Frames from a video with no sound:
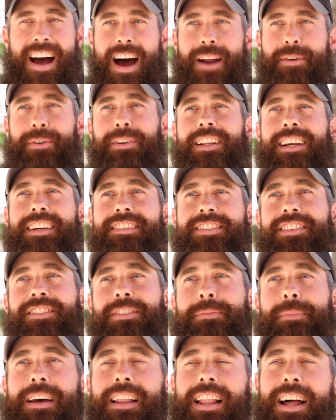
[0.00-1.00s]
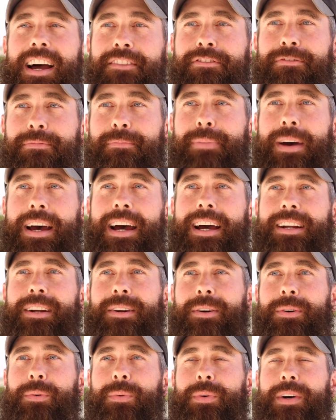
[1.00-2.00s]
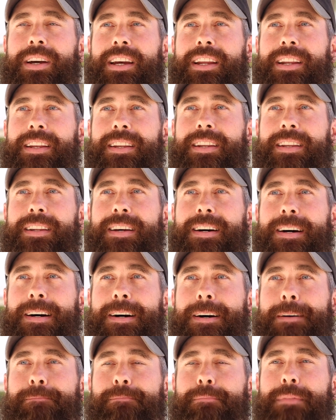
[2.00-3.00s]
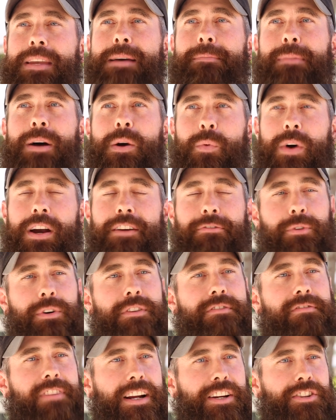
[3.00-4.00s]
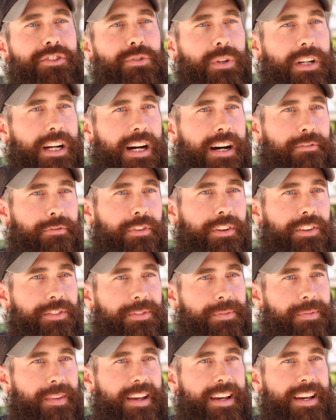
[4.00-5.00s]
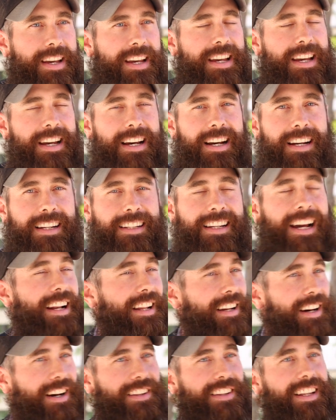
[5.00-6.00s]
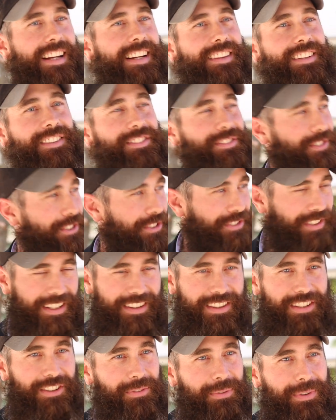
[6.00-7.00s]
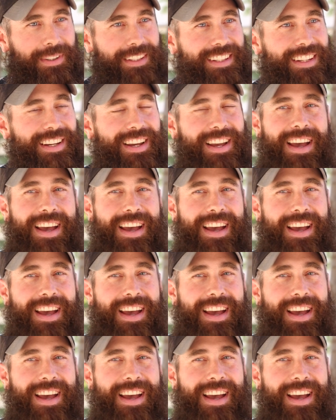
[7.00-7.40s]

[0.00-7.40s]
I realized this in my life back when me and my wife were invited to a conference. Kind of unlike this, just like this one.